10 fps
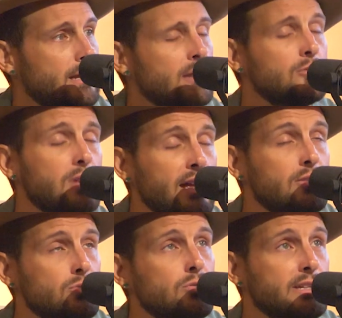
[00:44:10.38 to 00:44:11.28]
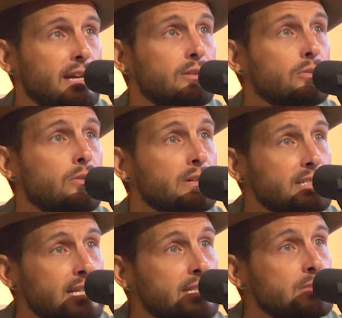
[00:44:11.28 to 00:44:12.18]
And like truly, I know you already
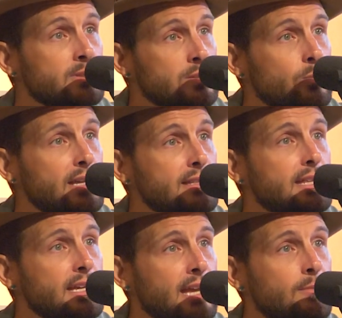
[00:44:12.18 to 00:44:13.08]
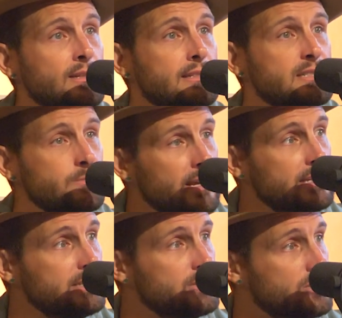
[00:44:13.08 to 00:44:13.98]
said this, but the way that they came into the
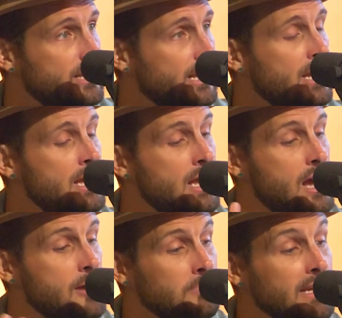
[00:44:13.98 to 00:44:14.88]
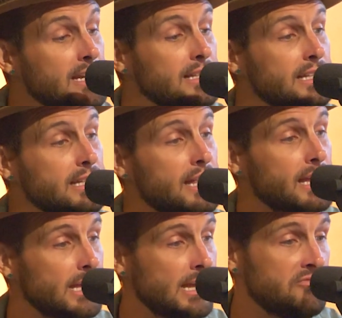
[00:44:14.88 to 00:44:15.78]
space and just like immediately
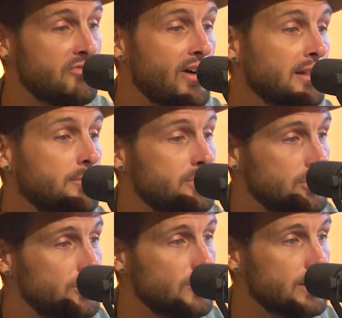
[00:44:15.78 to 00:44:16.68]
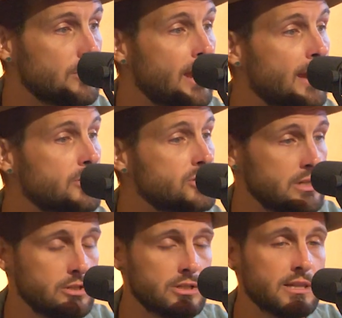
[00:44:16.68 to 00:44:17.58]
like enveloped you and your
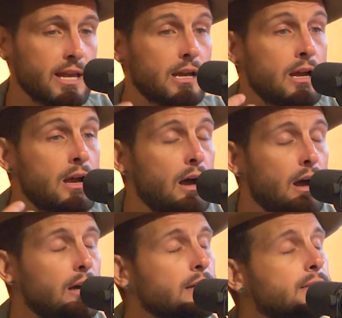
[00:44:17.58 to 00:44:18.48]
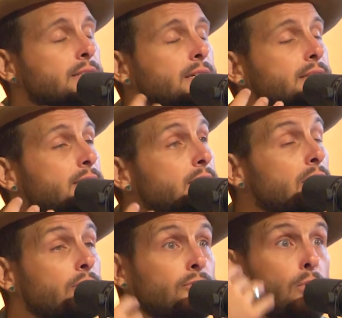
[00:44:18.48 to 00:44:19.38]
energy, just like hugs, kisses on
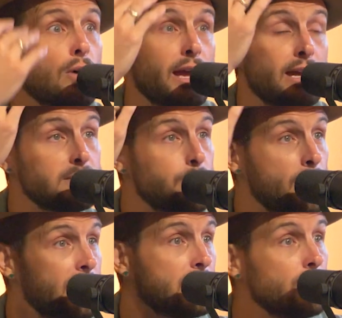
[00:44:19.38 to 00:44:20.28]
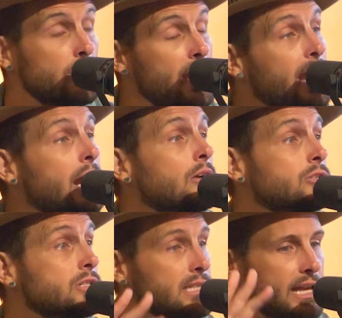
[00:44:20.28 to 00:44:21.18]
the foreheads, petting your hair,
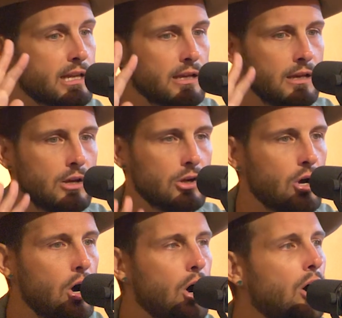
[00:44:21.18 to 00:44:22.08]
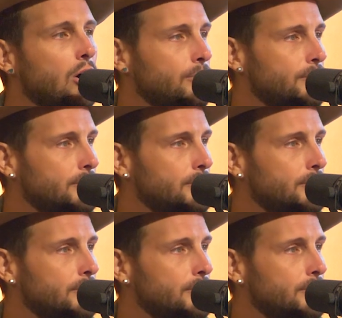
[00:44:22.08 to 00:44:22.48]
just like calm.